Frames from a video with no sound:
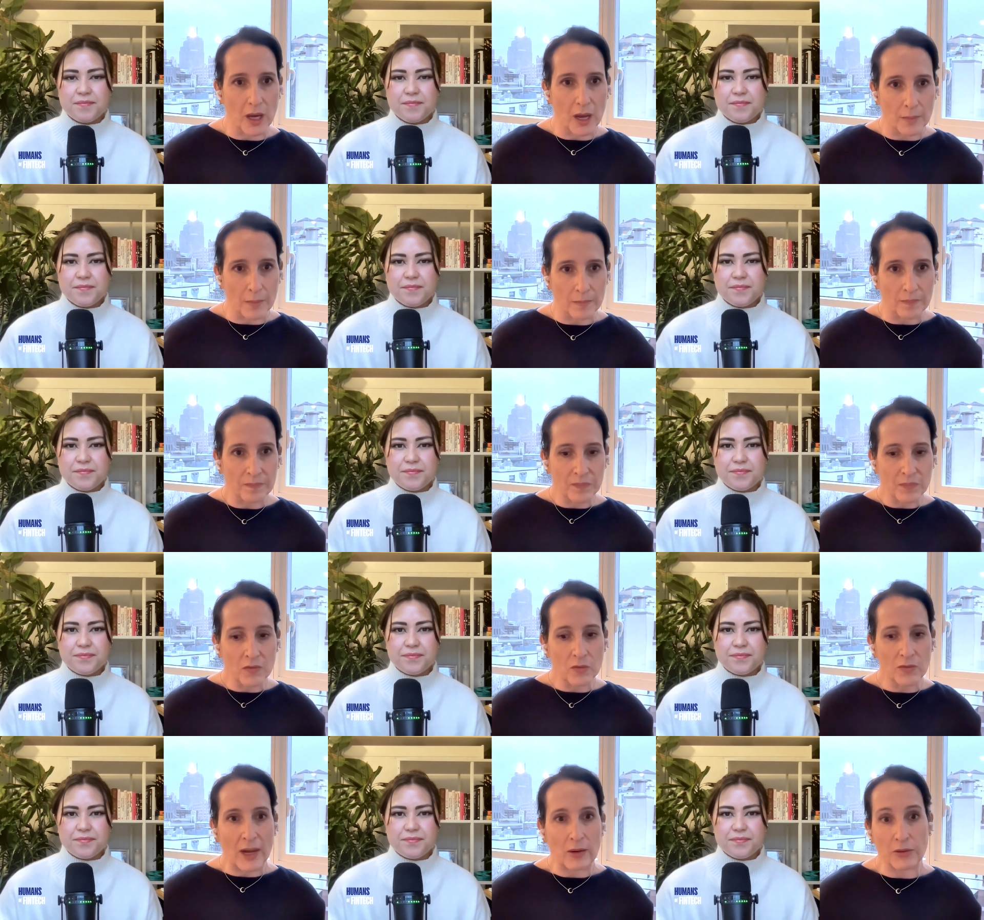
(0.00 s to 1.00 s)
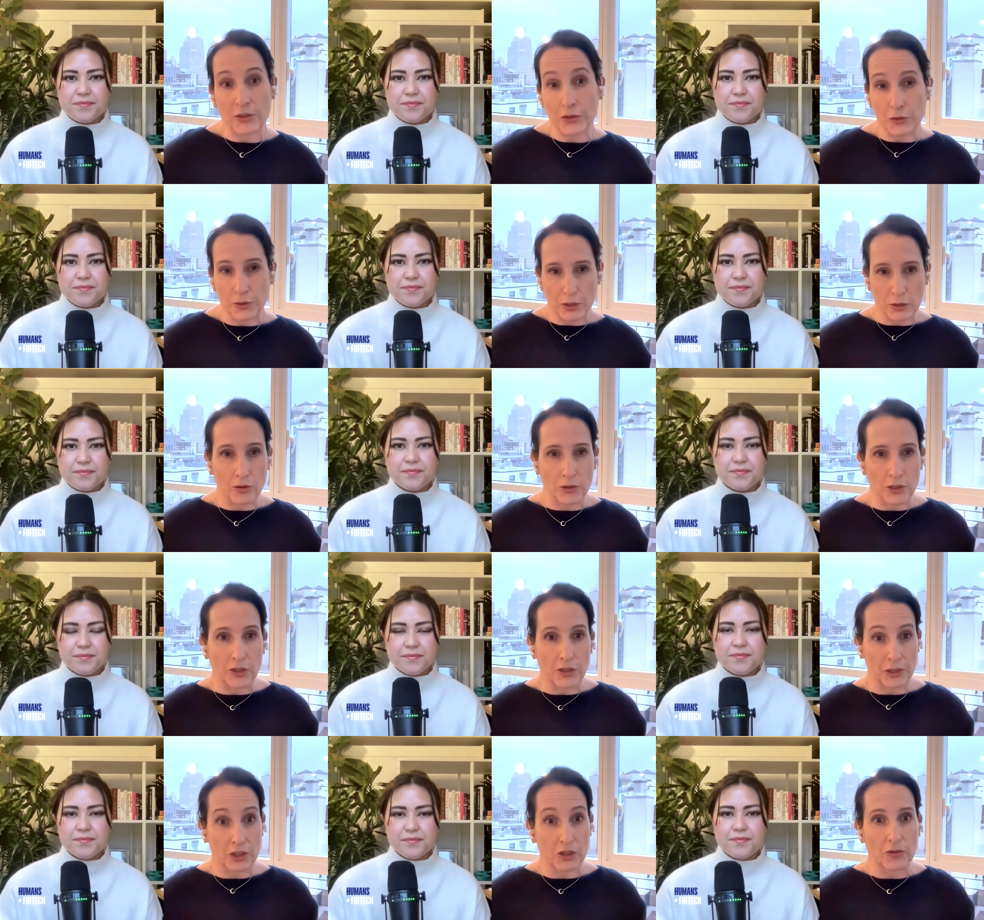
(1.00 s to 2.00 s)
Speaker 1: um, founders who are earlier
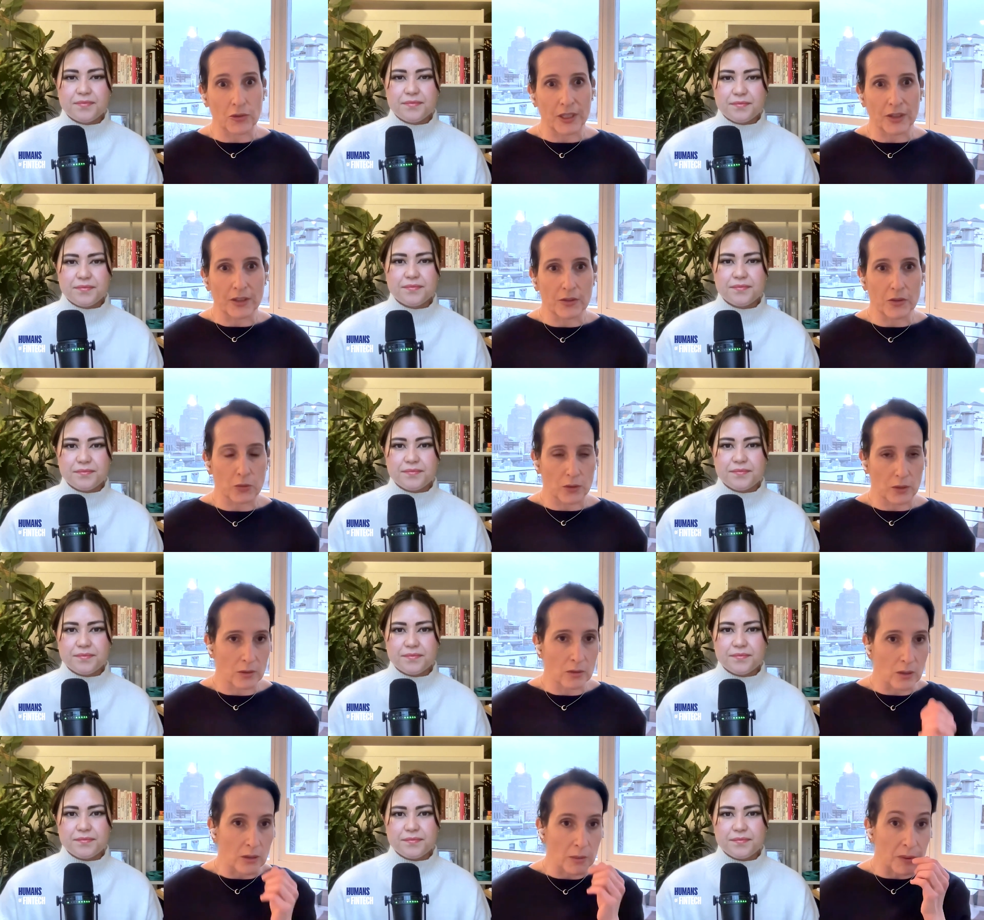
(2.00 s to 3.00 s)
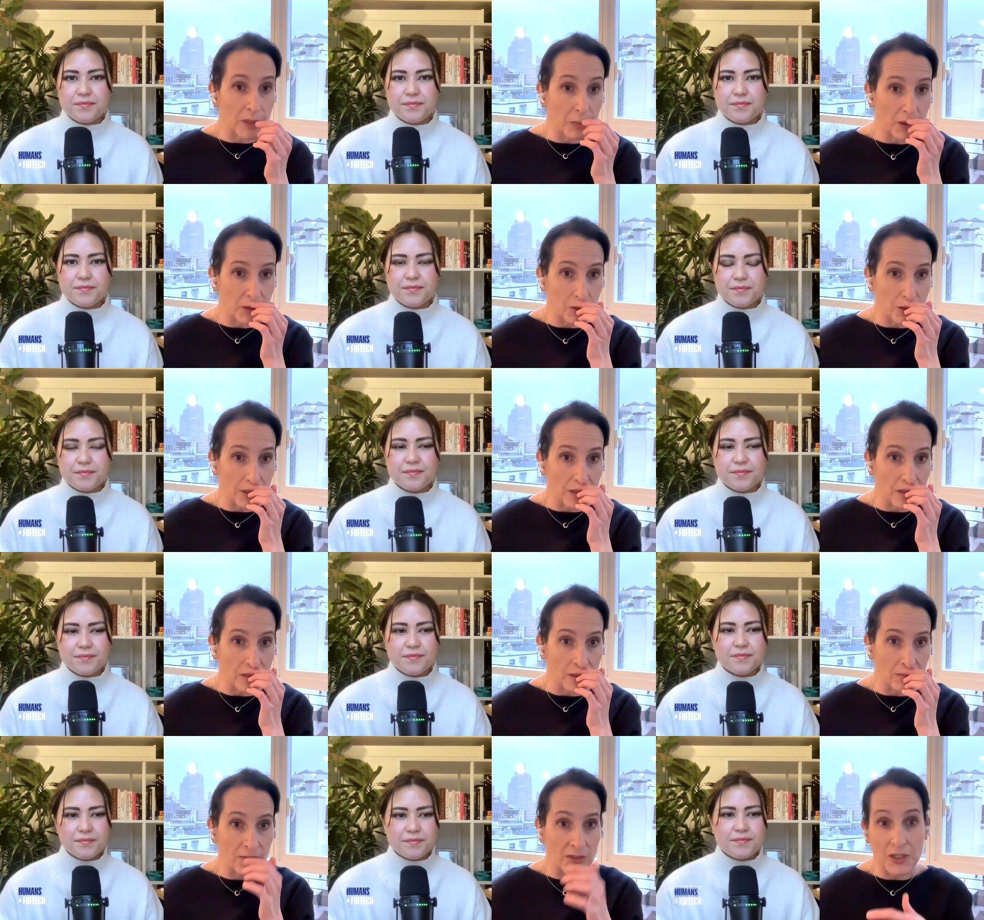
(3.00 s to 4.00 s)
in their careers or, or people that are working
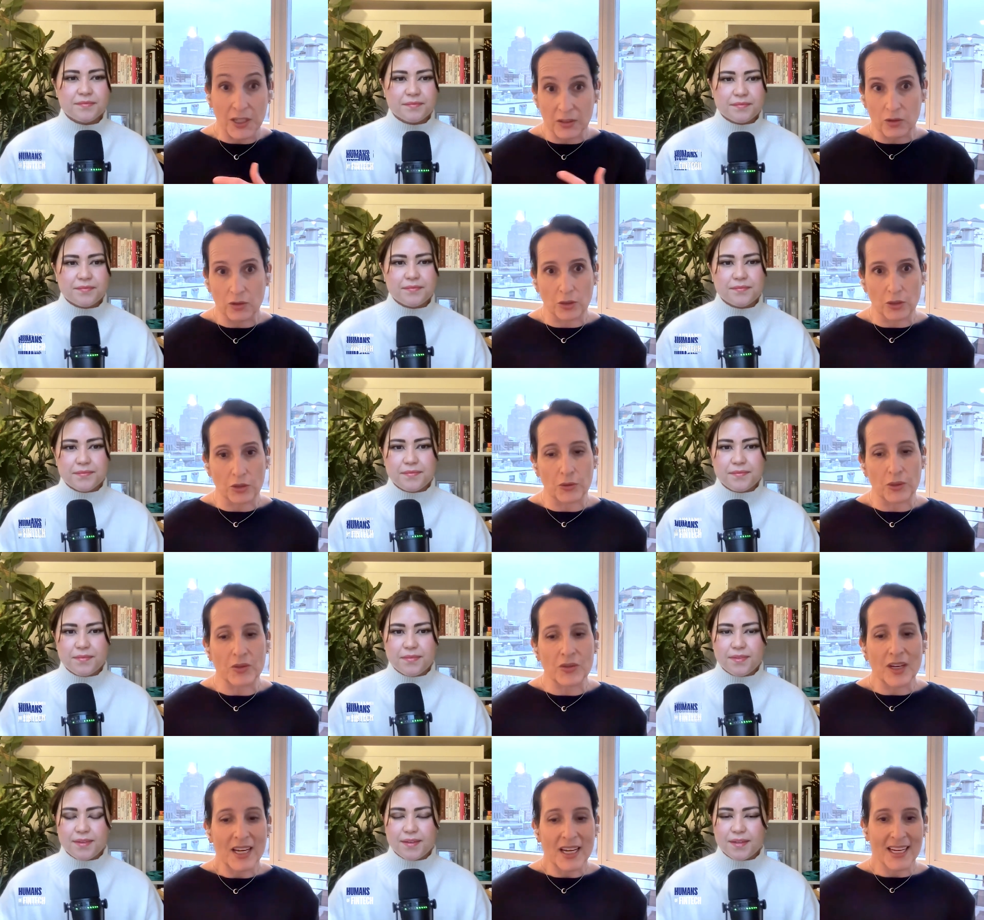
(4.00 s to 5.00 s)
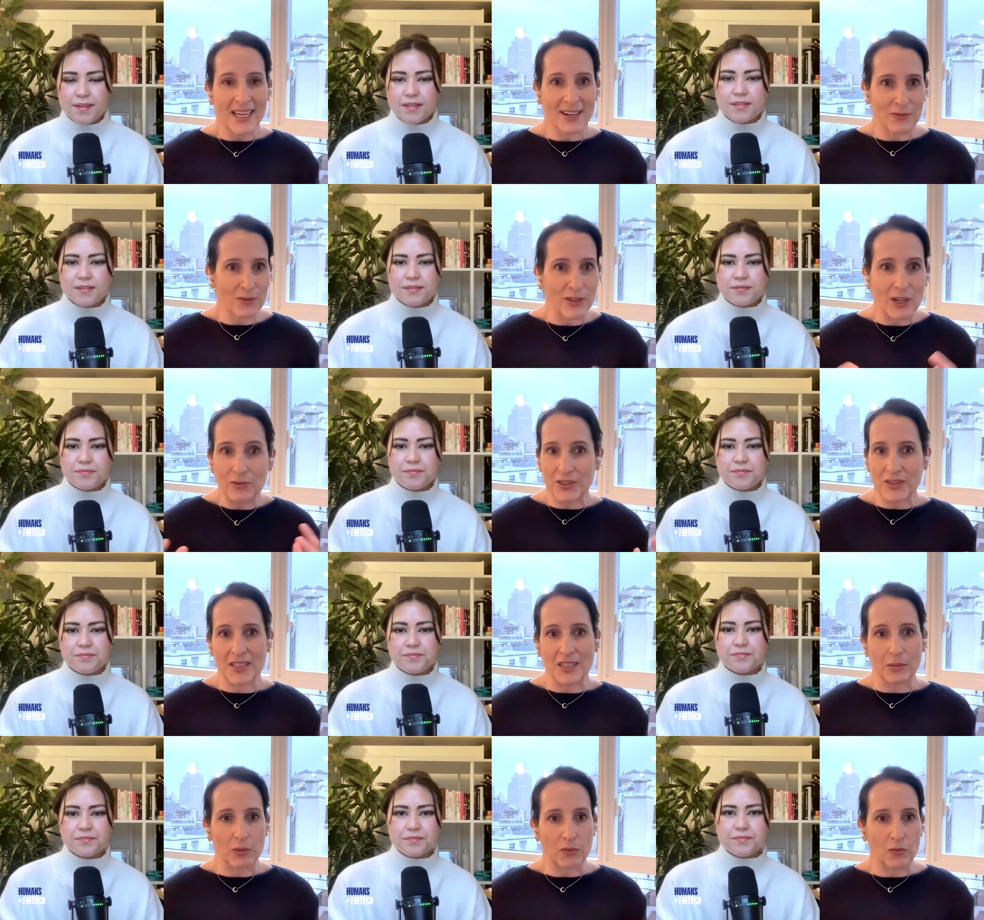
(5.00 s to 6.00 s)
at fintechs earlier in their careers, if you've never
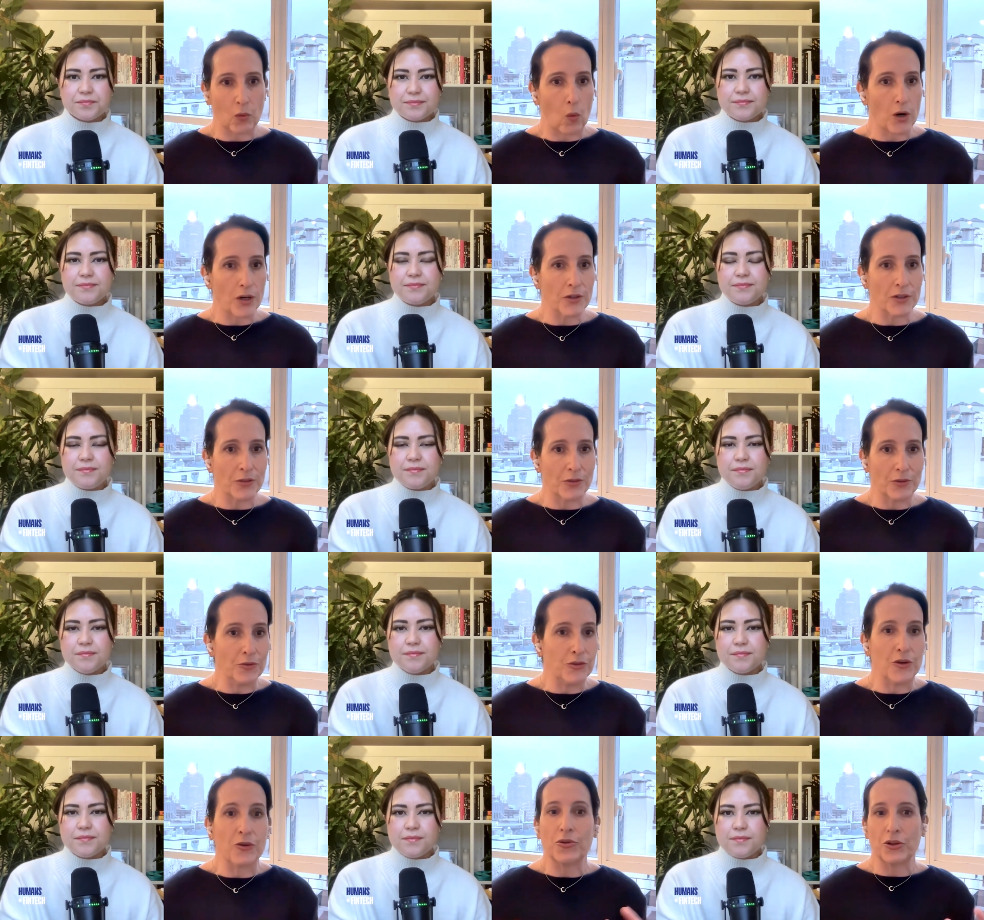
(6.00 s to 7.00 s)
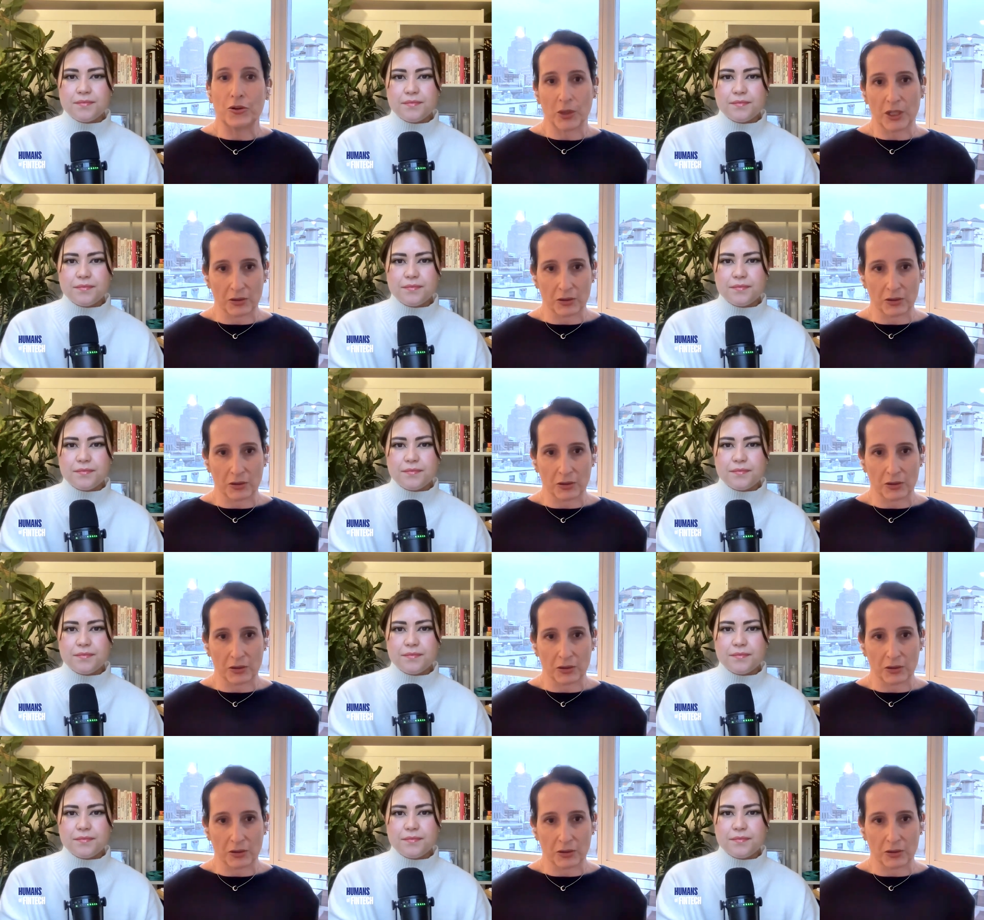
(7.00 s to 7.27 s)
seen it before, you, you, don't know what